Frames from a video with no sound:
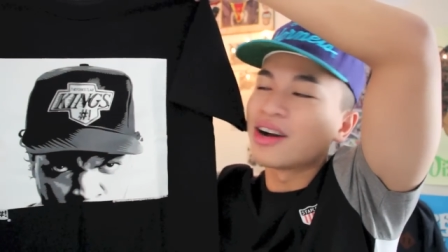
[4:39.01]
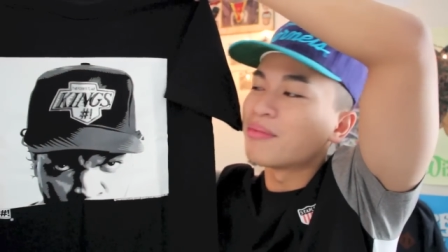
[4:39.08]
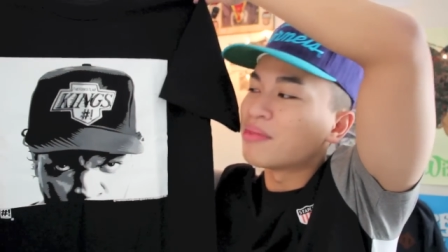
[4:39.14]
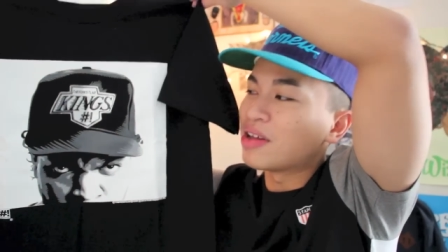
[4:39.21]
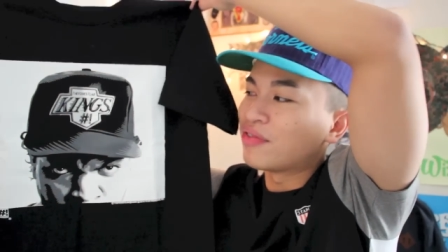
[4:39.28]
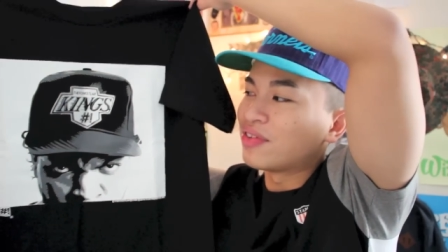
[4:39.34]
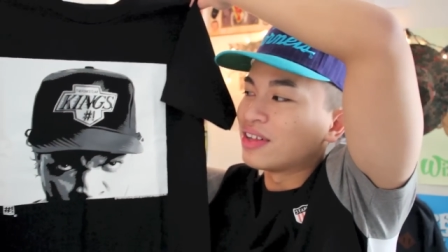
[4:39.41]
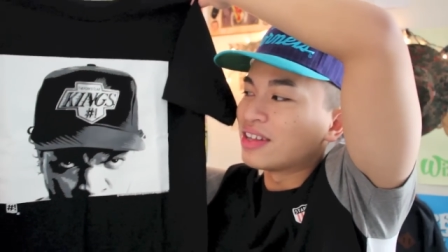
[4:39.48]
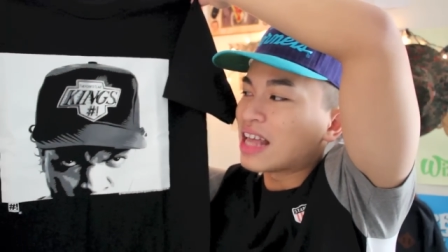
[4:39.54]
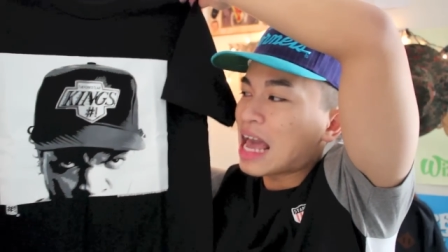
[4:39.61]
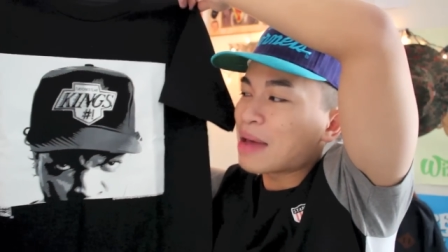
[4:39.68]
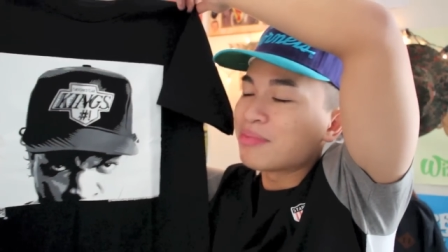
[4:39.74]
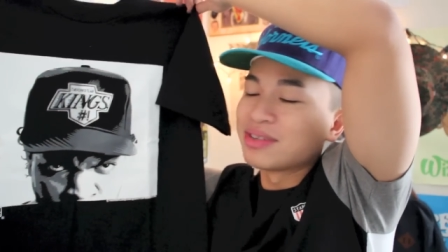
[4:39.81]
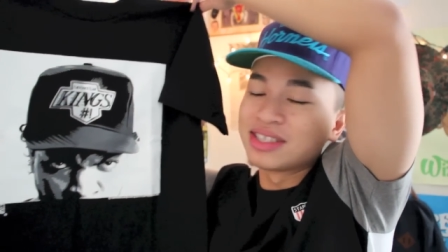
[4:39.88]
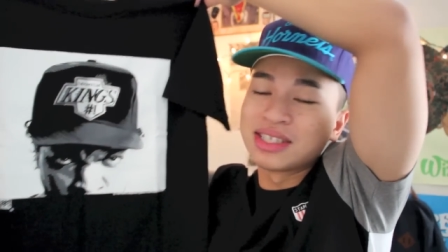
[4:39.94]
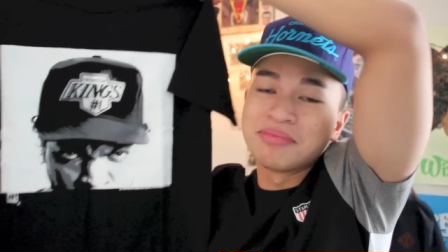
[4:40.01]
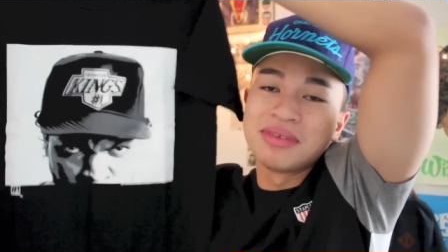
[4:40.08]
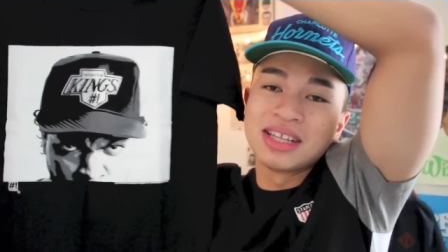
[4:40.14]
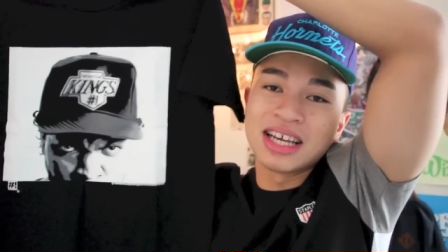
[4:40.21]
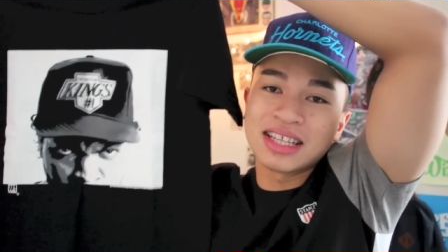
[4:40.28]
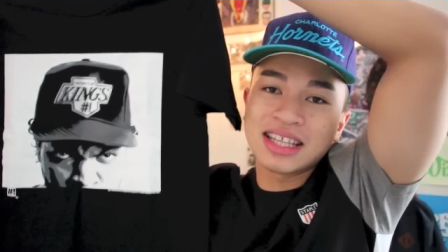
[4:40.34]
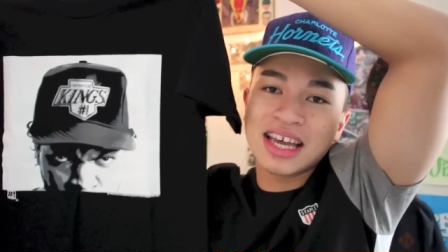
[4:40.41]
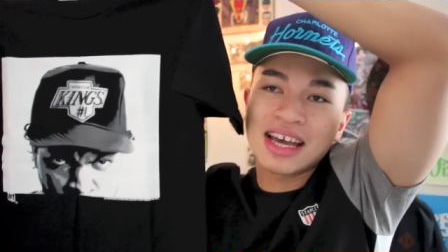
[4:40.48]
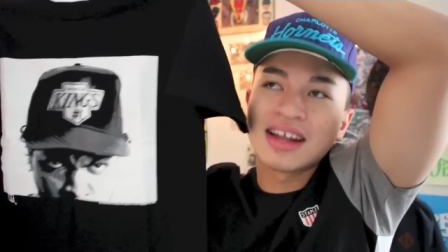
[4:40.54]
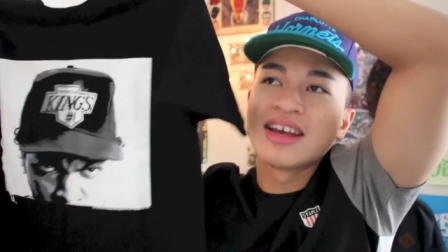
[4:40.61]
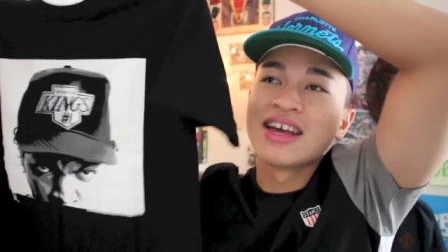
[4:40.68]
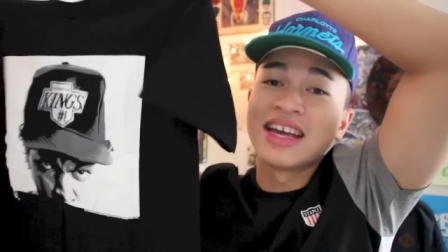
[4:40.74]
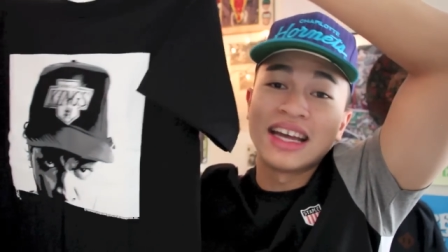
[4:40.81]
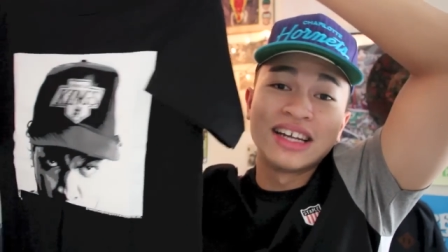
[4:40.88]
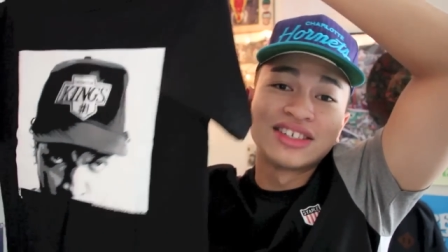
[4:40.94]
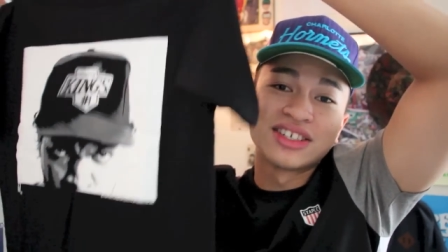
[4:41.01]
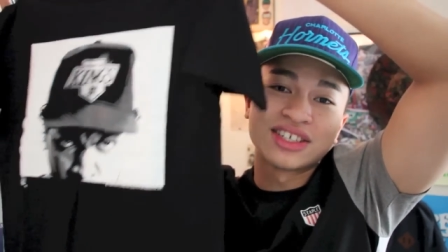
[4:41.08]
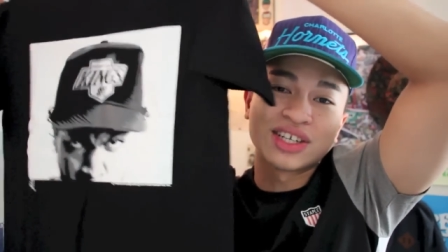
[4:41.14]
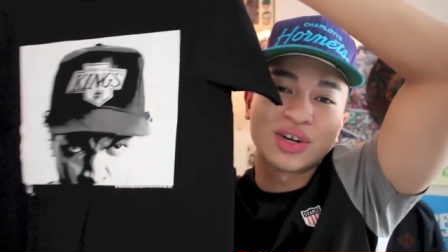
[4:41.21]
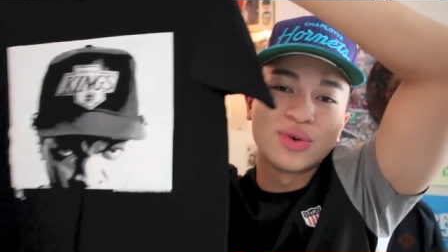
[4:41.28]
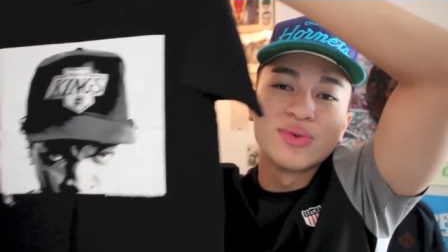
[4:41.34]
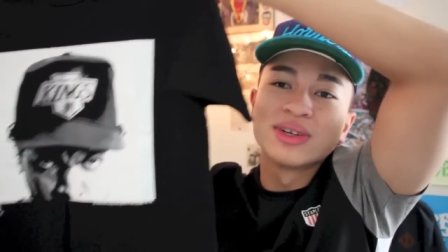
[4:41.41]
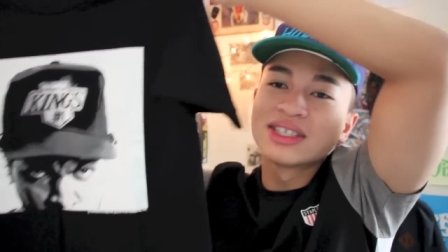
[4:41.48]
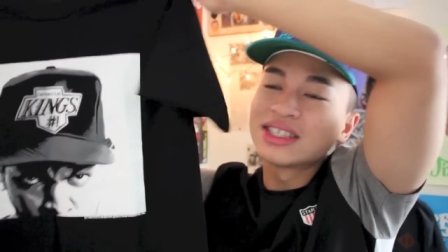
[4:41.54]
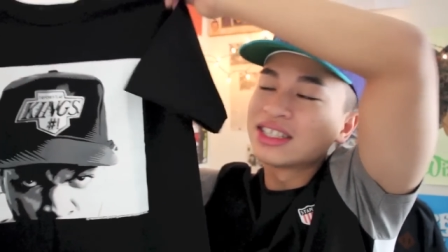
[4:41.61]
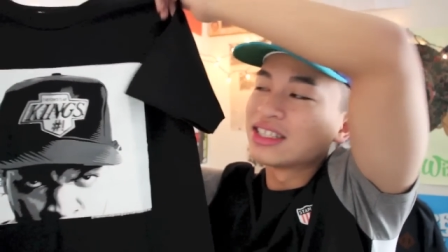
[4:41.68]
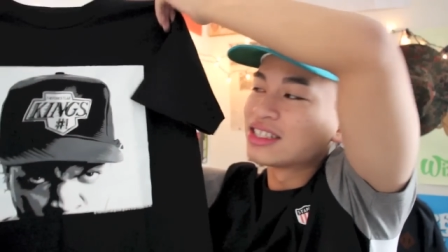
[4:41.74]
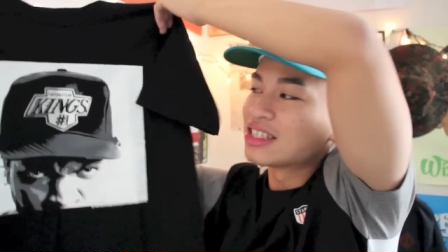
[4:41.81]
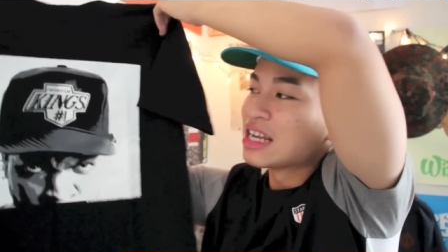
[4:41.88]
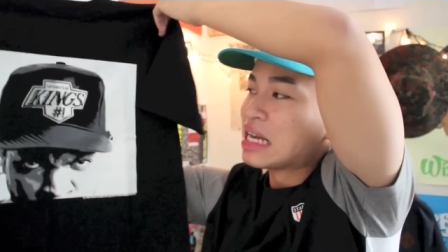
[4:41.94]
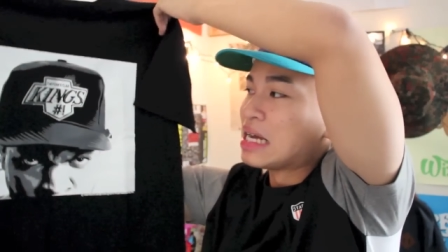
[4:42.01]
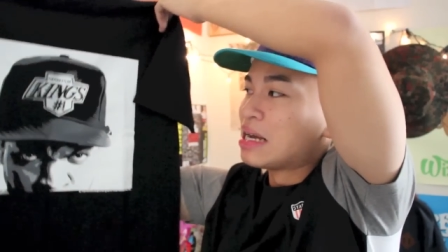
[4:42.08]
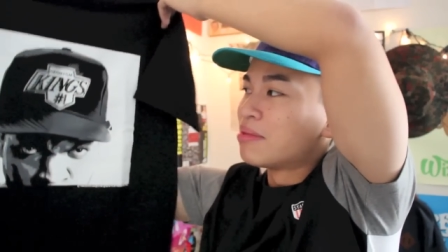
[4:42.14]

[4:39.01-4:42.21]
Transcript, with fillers: Um, if it happens to be like that, it's just a coincidence.